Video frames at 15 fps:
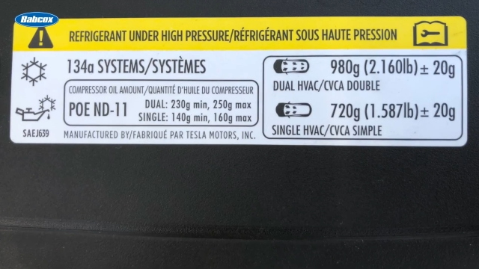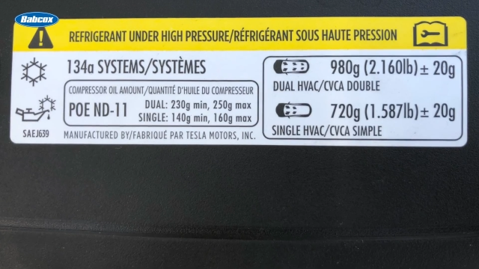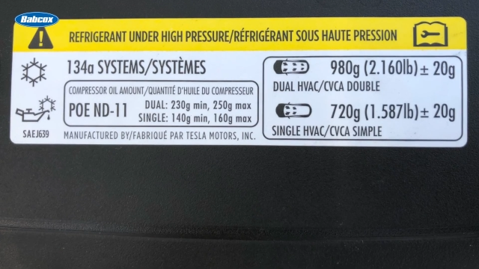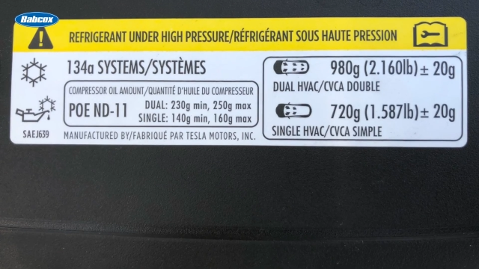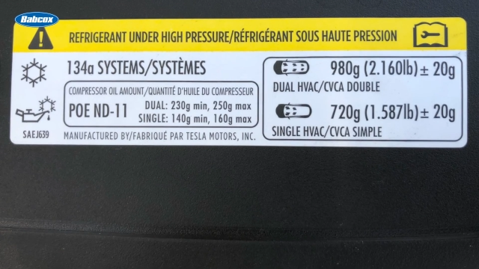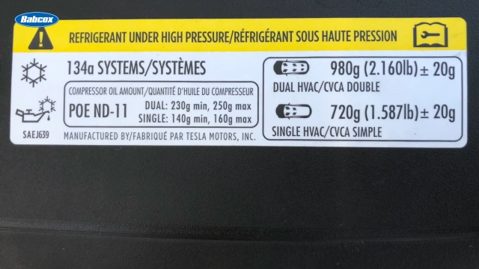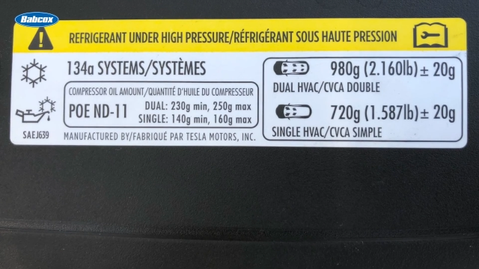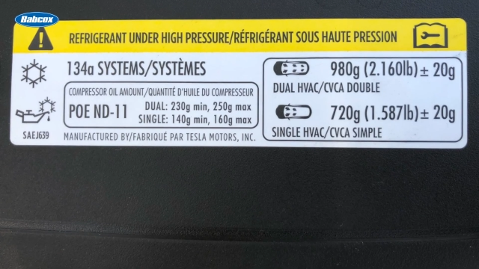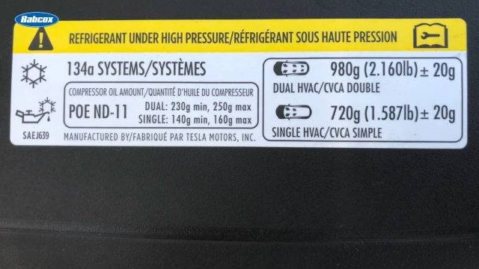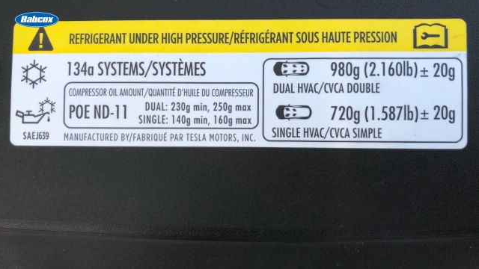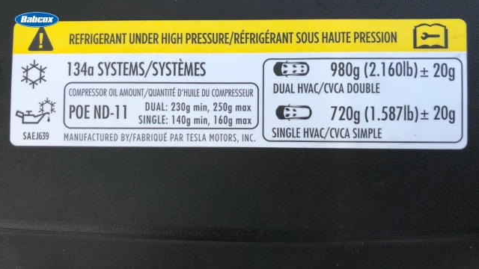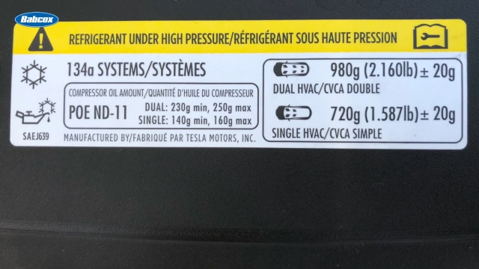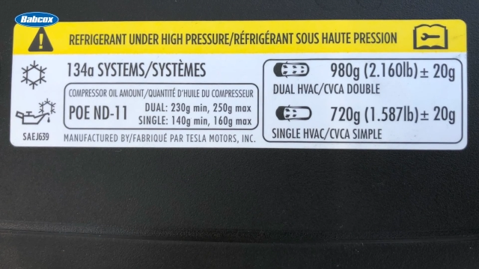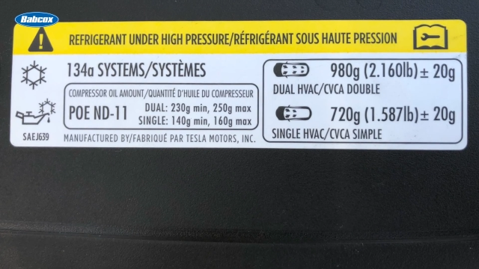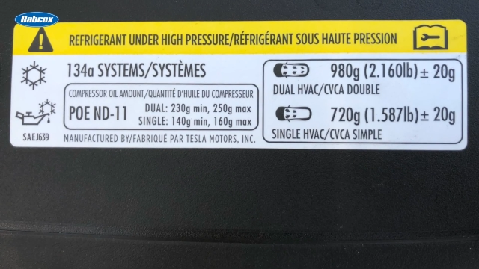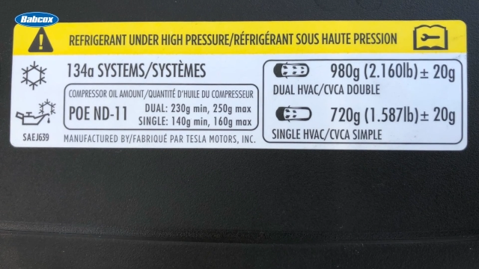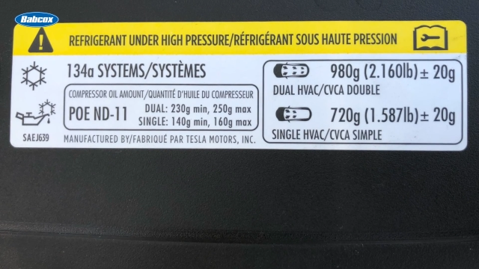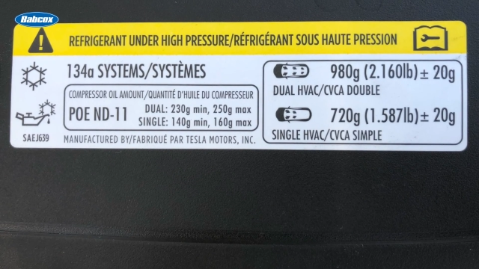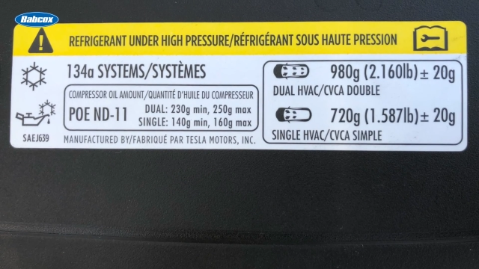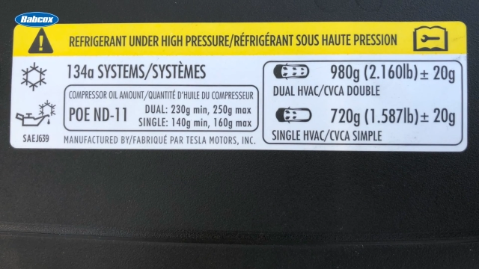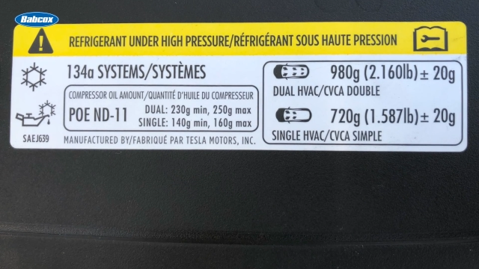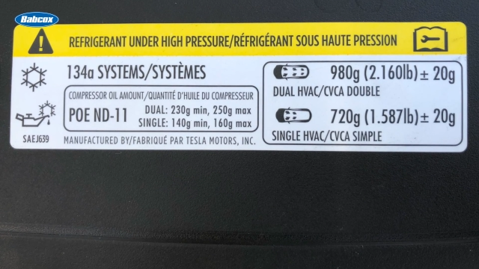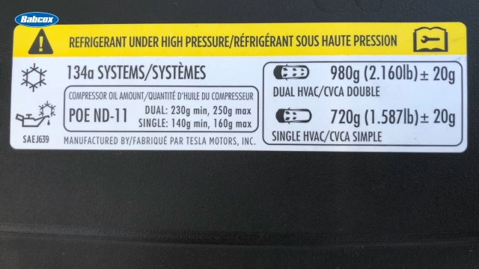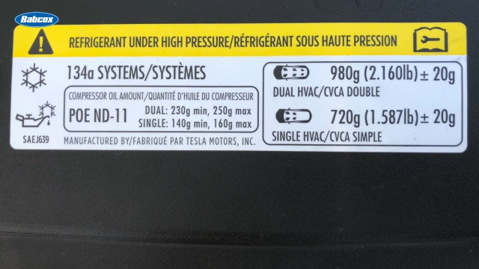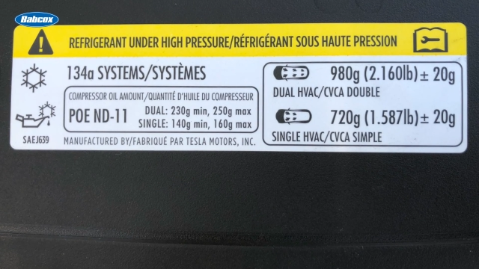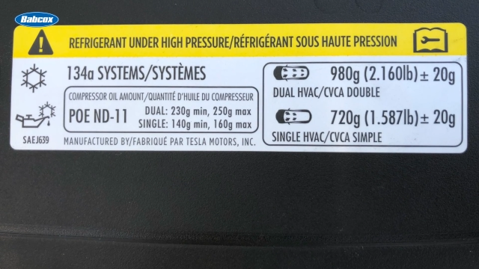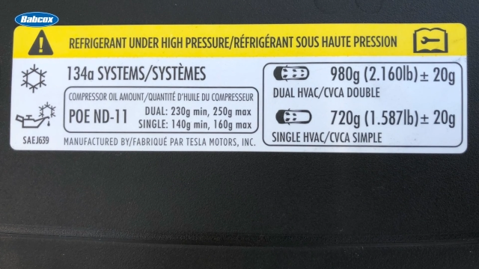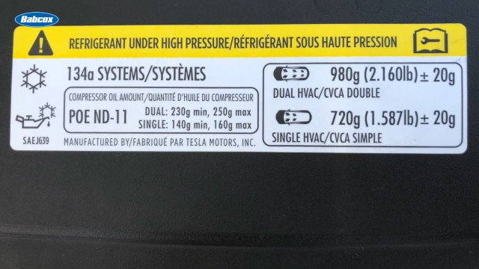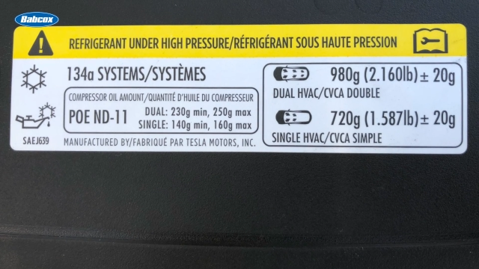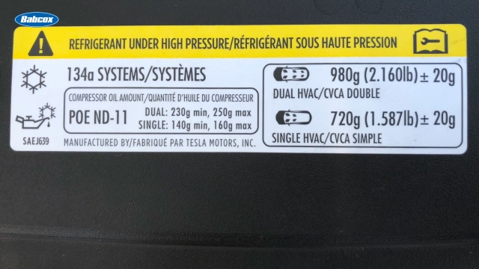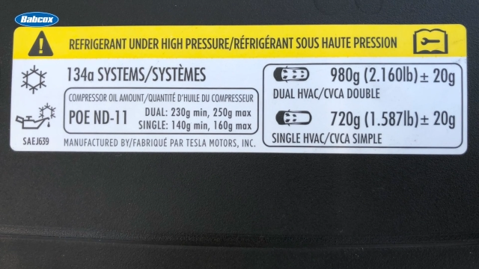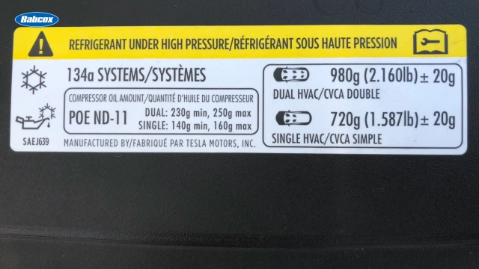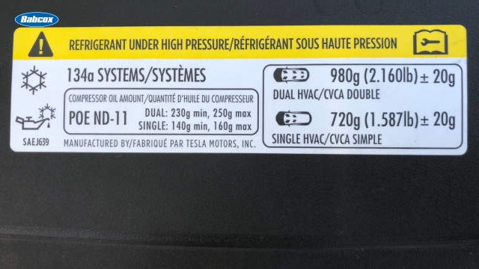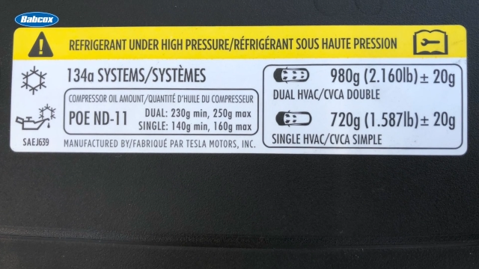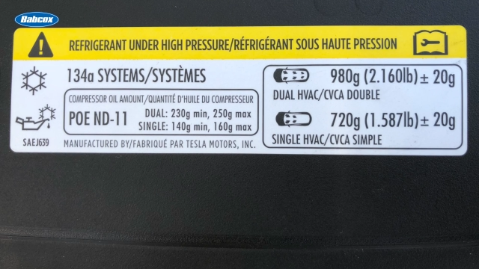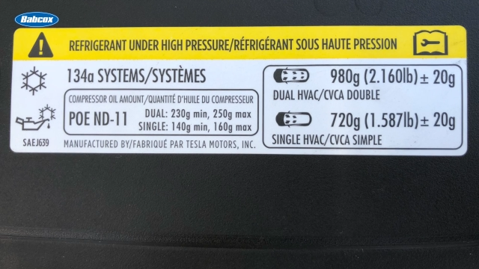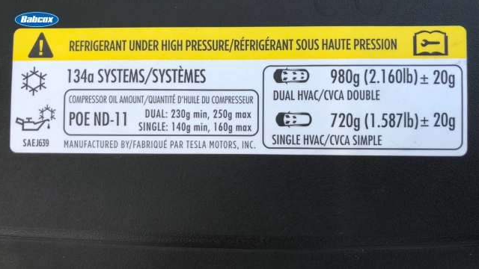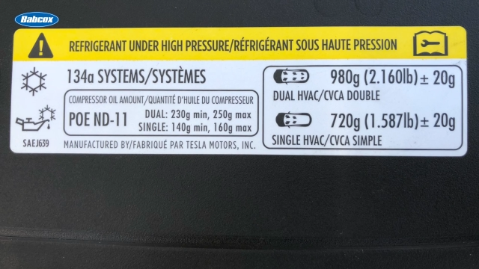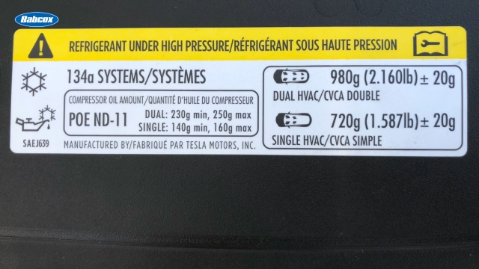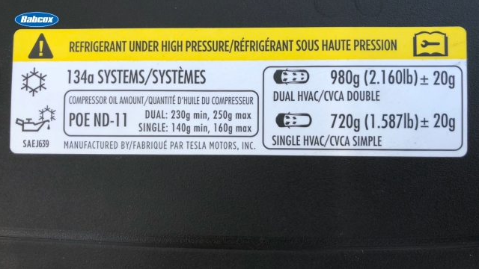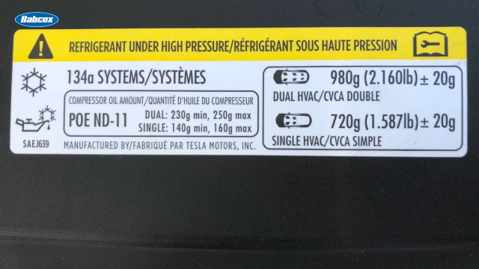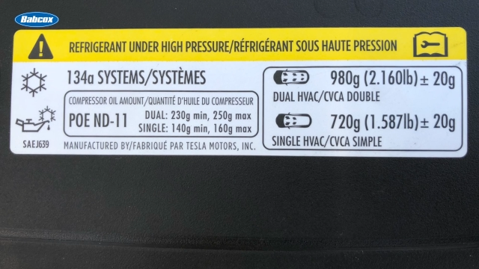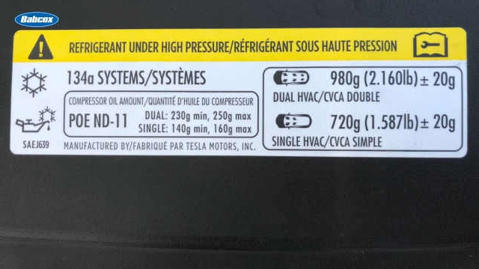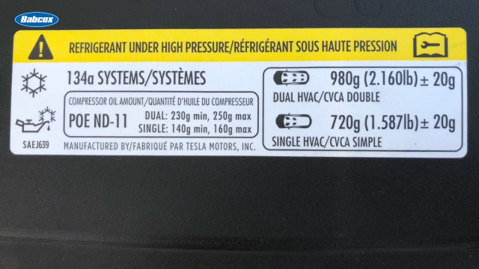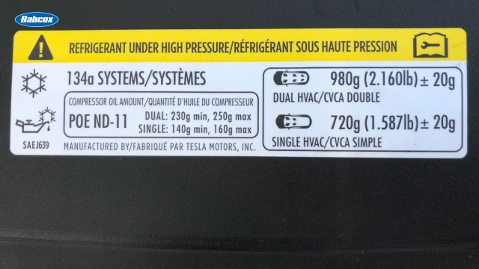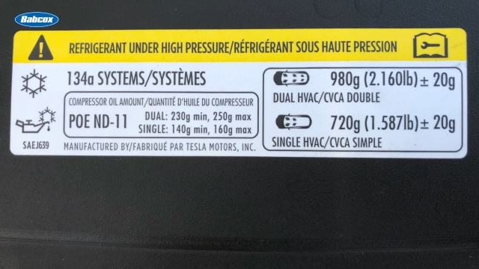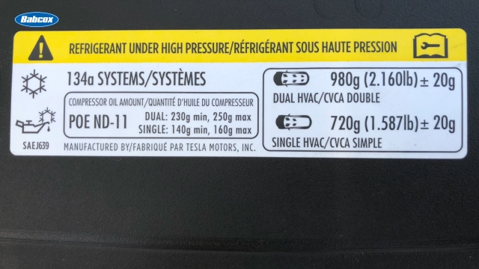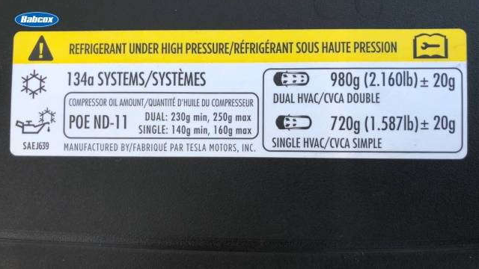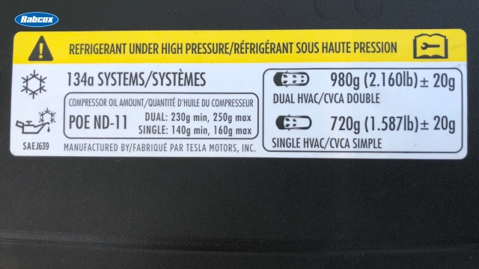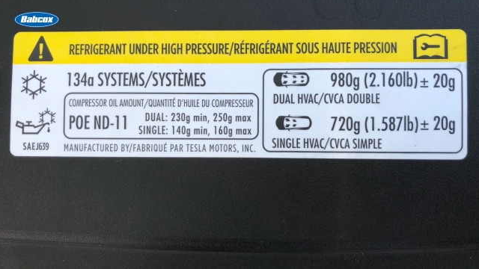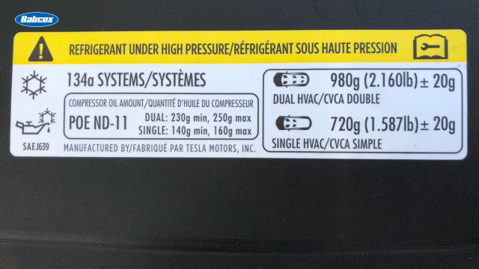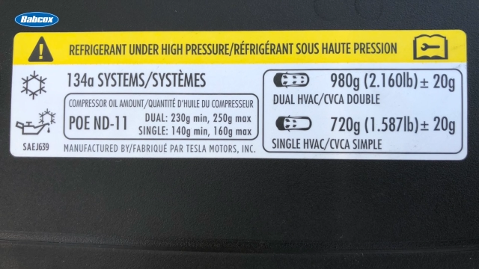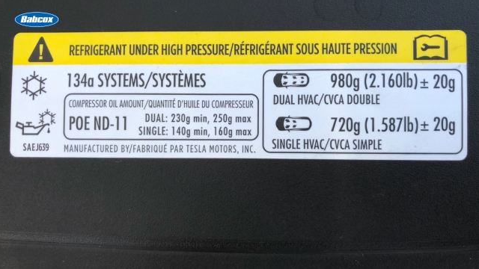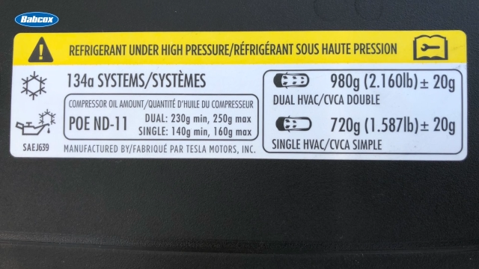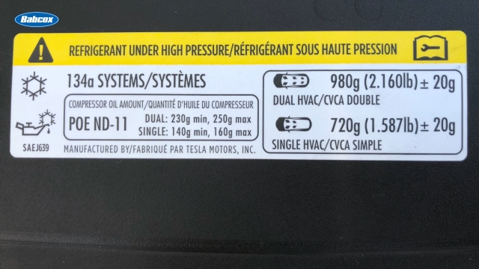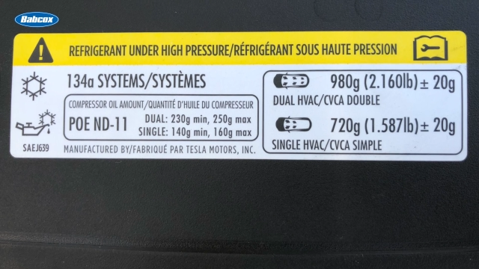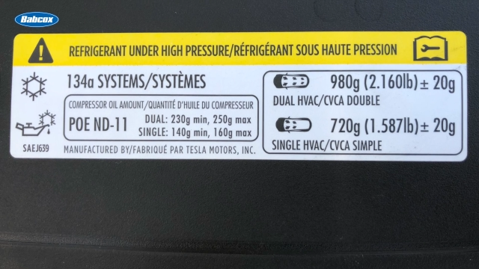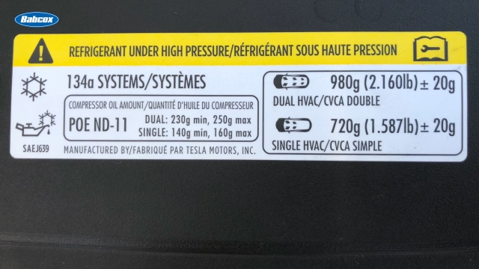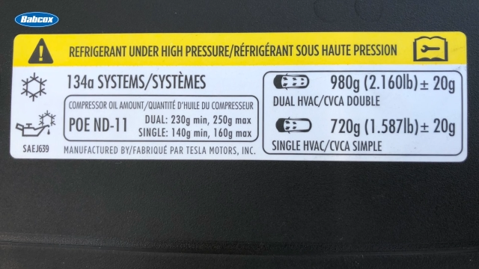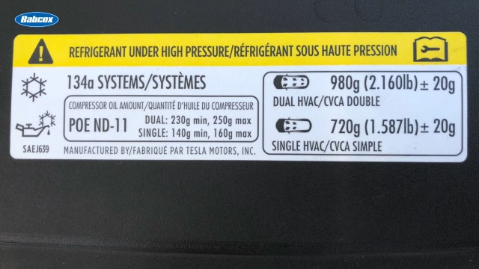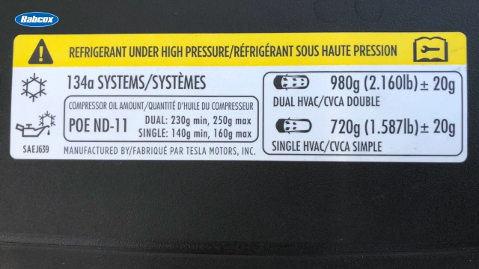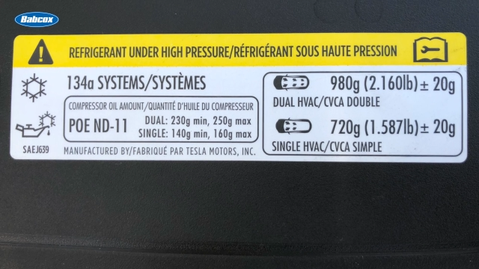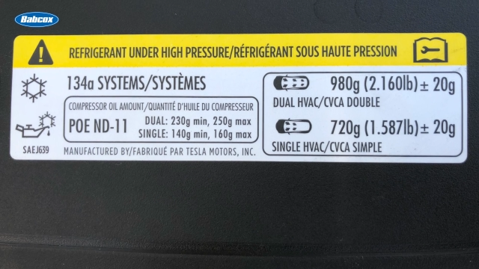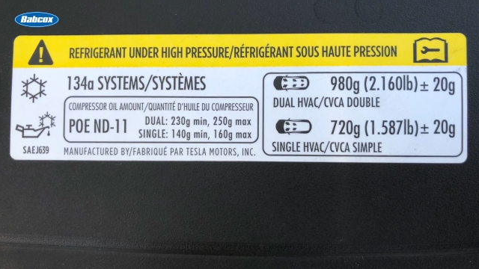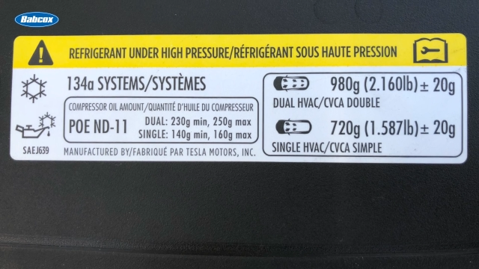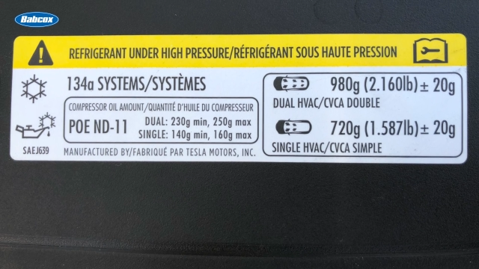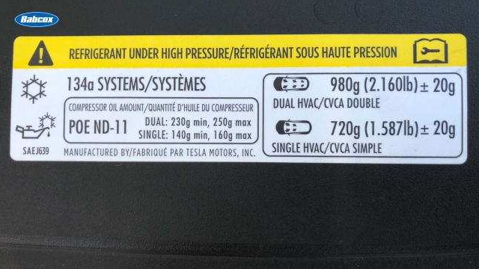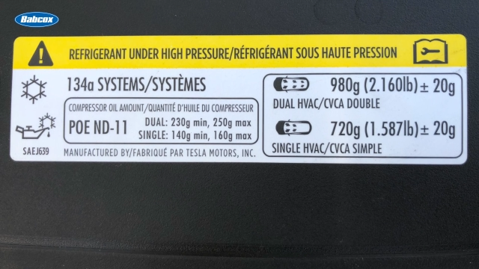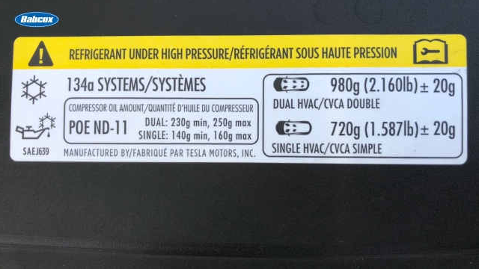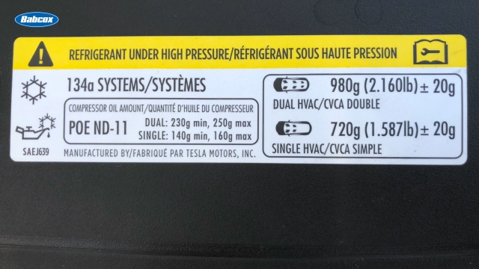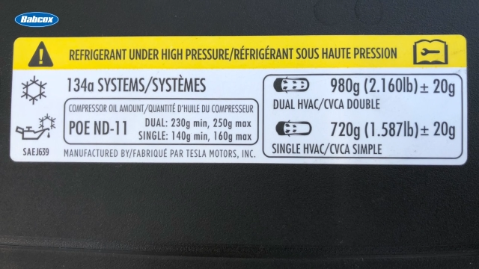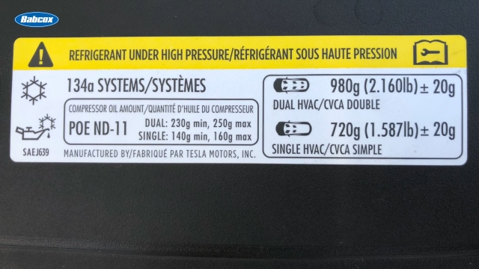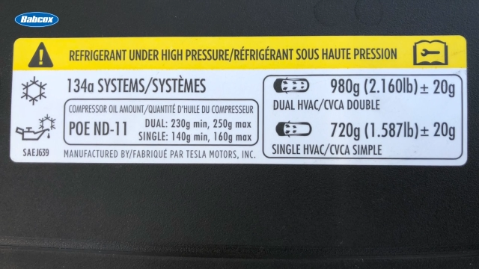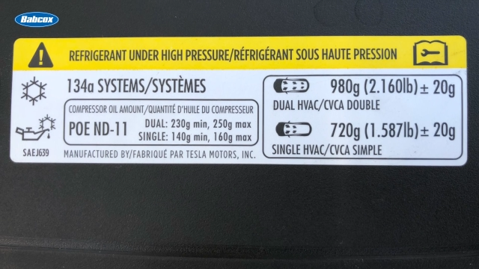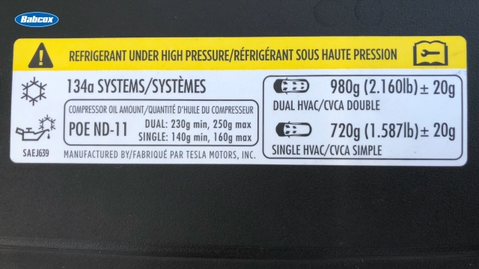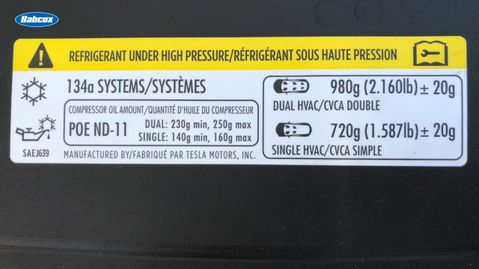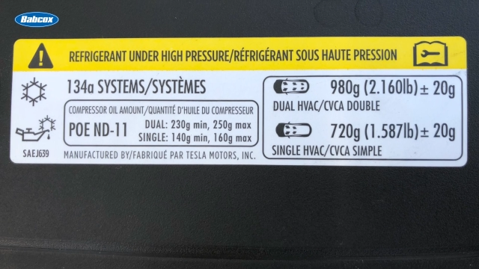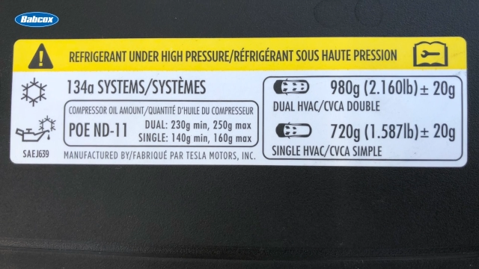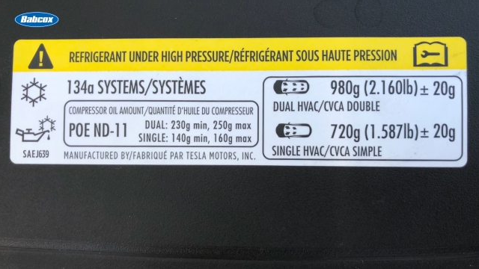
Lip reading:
(no speaker visible)